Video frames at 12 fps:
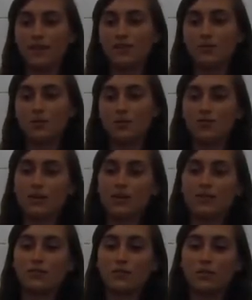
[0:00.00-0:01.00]
The movement
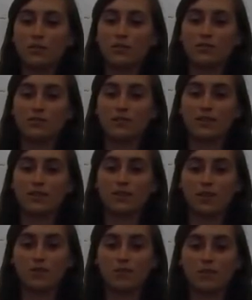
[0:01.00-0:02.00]
of a pollutant in
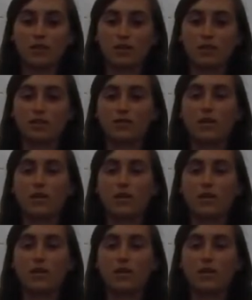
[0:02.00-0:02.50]
groundwater,